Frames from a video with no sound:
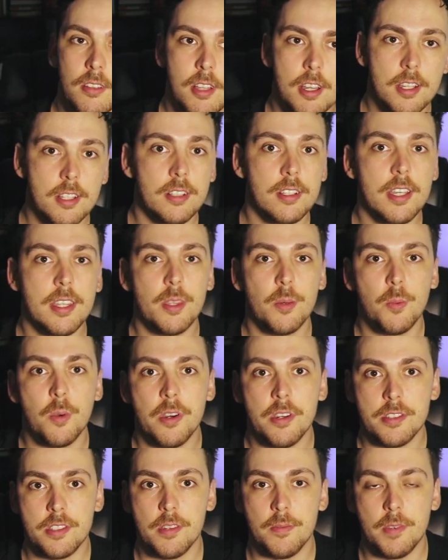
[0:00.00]
Luckily, the
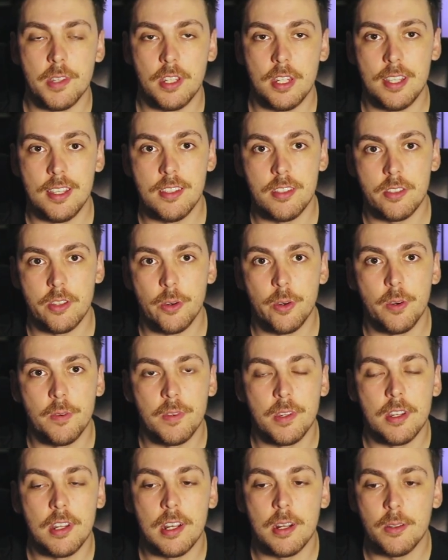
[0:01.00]
worst of it is
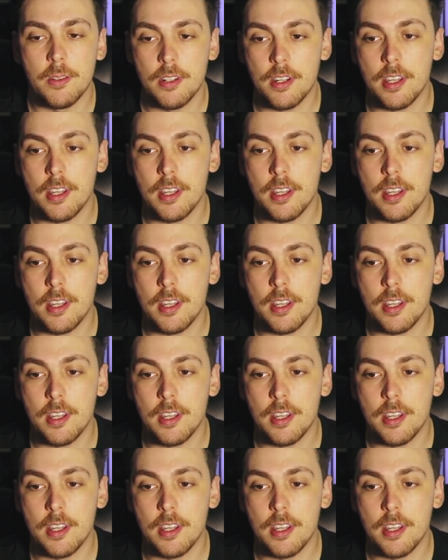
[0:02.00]
over now,